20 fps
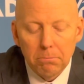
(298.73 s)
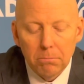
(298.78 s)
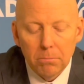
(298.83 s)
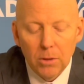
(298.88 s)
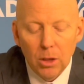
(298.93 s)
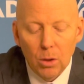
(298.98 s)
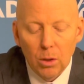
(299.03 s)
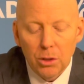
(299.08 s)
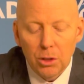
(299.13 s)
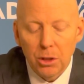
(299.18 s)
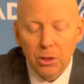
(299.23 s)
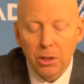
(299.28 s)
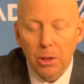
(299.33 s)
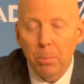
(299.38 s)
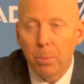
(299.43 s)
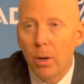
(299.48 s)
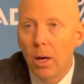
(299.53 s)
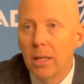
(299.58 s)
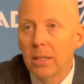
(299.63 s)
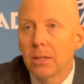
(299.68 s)
You know, it's just a
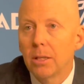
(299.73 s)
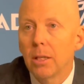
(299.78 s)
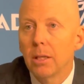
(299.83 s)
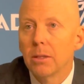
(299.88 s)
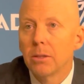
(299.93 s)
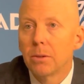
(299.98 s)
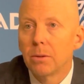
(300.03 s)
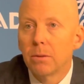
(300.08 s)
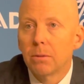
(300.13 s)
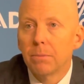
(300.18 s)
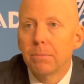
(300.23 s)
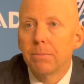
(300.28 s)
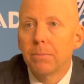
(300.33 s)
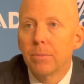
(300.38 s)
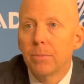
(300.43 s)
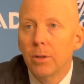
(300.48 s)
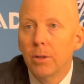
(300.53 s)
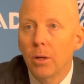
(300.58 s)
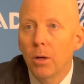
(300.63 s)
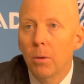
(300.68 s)
process.
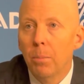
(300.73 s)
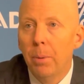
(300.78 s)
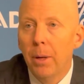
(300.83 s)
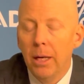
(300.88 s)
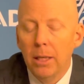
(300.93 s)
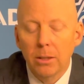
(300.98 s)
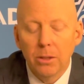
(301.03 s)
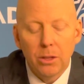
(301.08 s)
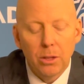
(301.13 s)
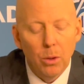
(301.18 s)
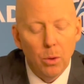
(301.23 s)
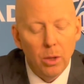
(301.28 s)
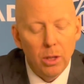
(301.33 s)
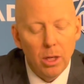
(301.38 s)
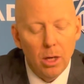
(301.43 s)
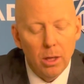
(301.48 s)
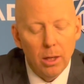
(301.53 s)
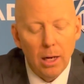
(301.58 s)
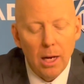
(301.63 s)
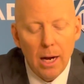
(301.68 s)
You know, Peyton's still a
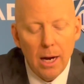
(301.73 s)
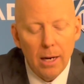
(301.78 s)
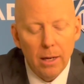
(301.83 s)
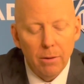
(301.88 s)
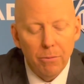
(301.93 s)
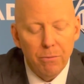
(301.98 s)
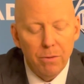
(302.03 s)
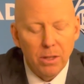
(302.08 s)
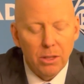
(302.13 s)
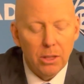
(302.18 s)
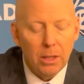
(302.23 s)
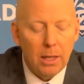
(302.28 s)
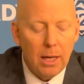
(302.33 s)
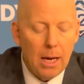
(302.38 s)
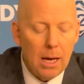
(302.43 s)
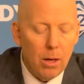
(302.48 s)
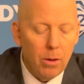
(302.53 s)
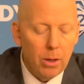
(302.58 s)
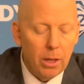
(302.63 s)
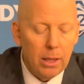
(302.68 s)
young guy. The
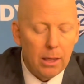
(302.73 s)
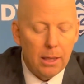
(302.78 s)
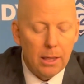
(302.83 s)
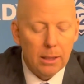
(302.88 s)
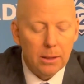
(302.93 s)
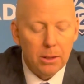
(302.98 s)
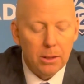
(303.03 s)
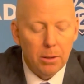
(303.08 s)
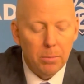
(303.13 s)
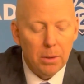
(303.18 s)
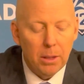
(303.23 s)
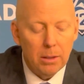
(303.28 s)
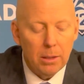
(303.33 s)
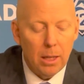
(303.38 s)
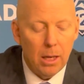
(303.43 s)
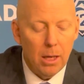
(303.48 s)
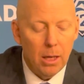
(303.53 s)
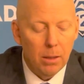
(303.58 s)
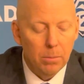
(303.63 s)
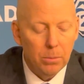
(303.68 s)
physicality gets him at
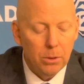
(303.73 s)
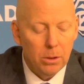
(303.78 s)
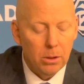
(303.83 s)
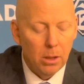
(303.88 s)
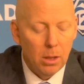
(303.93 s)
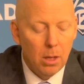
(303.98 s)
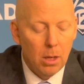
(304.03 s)
times.